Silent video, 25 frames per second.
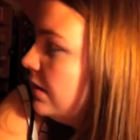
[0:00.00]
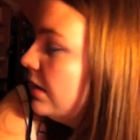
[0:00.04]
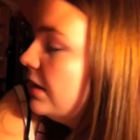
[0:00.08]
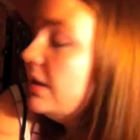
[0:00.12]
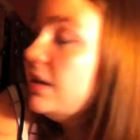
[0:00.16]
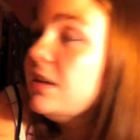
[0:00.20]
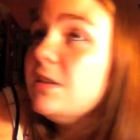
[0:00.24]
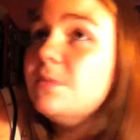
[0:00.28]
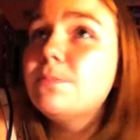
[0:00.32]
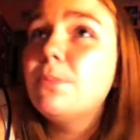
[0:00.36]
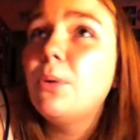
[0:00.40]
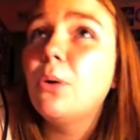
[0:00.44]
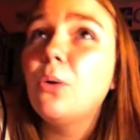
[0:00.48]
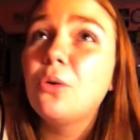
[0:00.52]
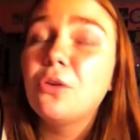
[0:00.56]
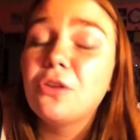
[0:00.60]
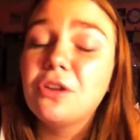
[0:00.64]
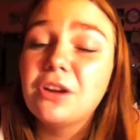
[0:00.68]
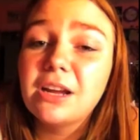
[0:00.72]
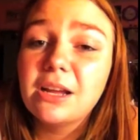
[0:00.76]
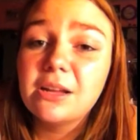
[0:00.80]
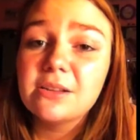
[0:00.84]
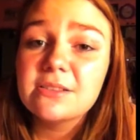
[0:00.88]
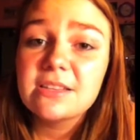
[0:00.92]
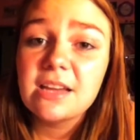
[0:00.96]
It is
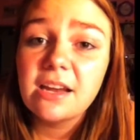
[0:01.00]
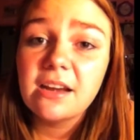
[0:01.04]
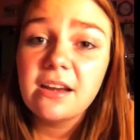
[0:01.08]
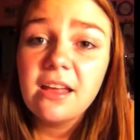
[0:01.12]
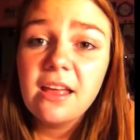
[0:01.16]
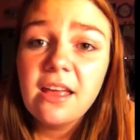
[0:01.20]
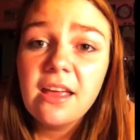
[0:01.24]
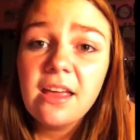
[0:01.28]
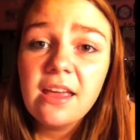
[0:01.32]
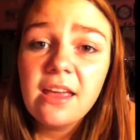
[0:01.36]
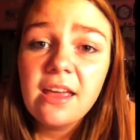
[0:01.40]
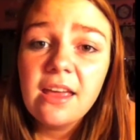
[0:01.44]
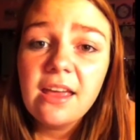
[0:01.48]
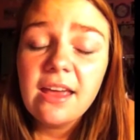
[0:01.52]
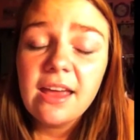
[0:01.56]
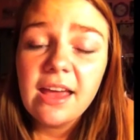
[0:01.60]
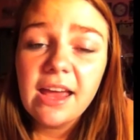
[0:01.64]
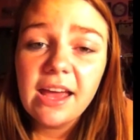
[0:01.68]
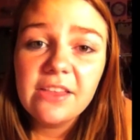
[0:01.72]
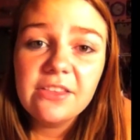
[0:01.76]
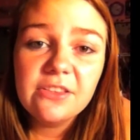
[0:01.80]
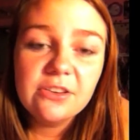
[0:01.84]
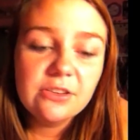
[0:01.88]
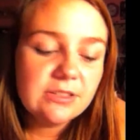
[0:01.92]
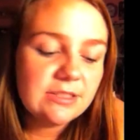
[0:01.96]
pouring outside.
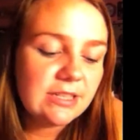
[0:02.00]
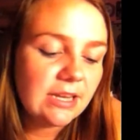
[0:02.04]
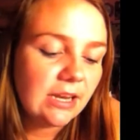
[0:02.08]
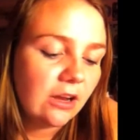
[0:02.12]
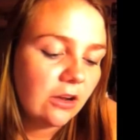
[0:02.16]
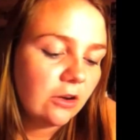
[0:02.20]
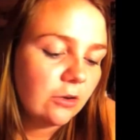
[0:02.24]
And there's, like,